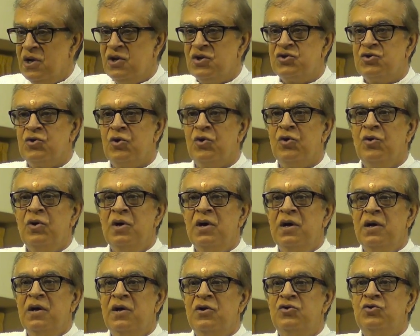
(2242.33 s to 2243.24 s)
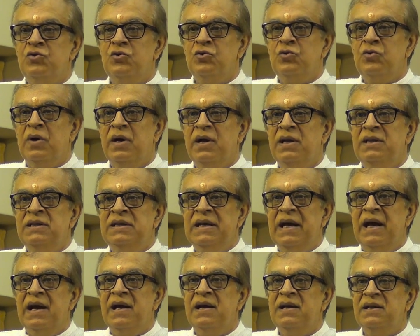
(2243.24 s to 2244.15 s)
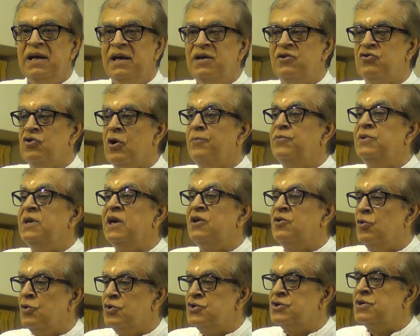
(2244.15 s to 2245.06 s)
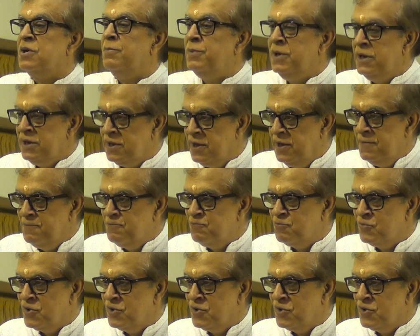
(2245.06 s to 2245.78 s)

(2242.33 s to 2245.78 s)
So in the end, they dropped that course completely,